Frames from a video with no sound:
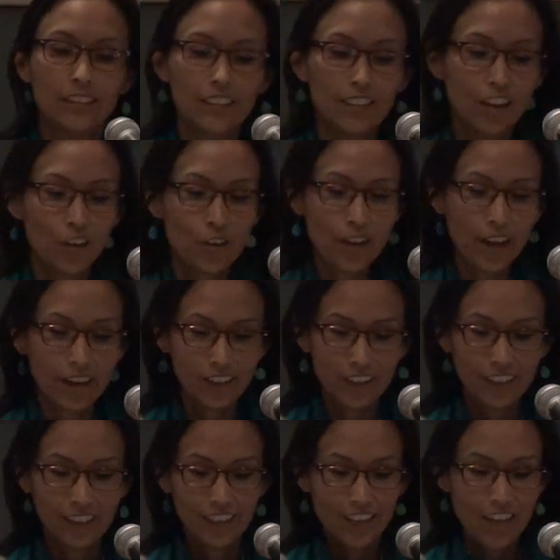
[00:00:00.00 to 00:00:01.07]
Okay.
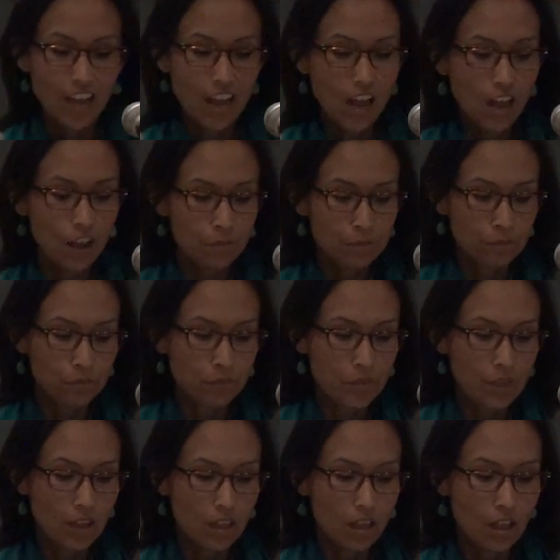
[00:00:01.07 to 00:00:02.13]
I'm
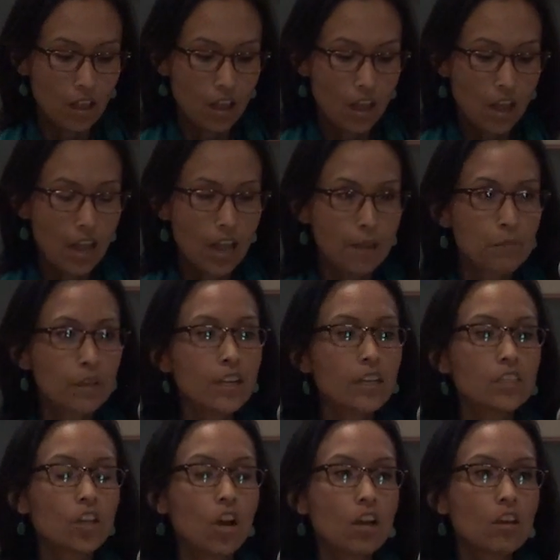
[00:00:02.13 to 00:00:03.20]
going to
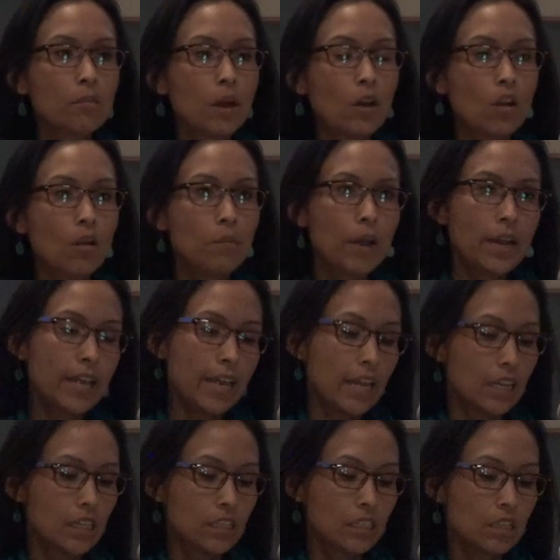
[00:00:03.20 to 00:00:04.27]
talk about, on my
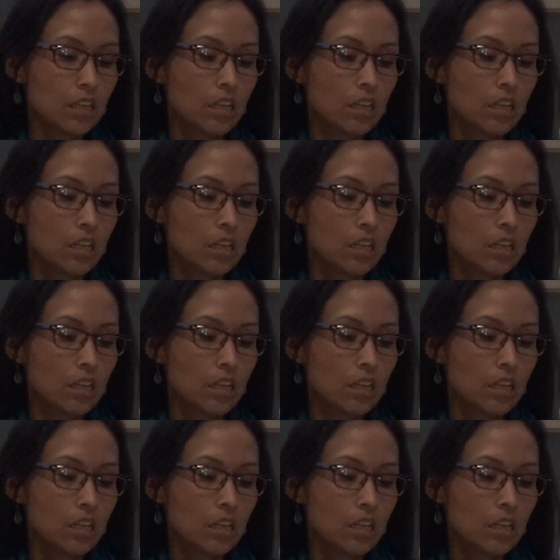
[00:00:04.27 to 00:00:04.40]
end,